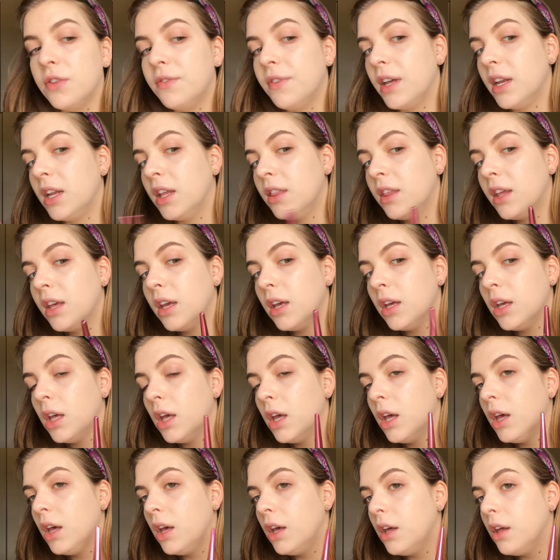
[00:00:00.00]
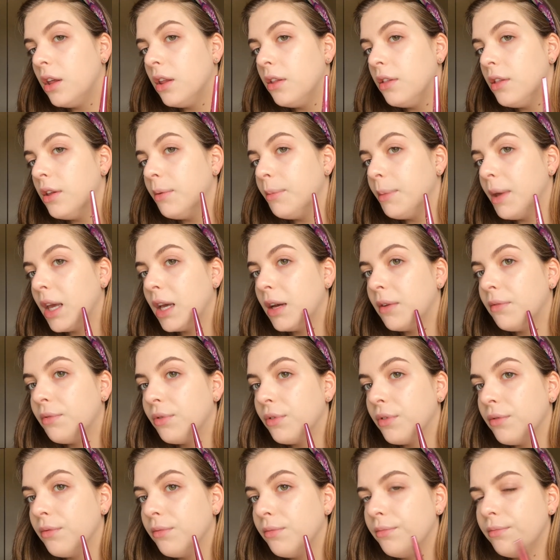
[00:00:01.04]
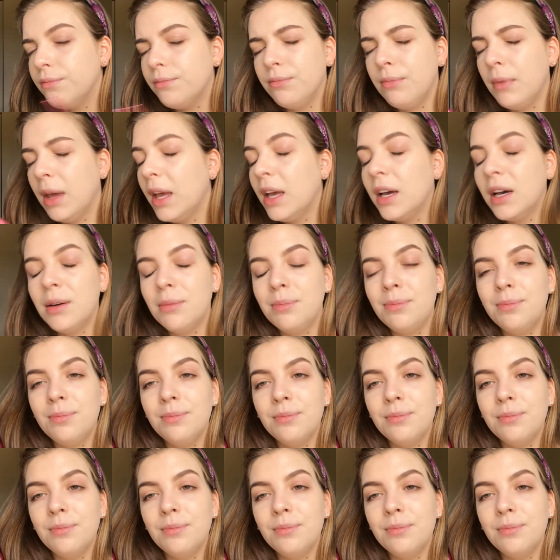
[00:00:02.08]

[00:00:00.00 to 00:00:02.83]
If anything, the Makeup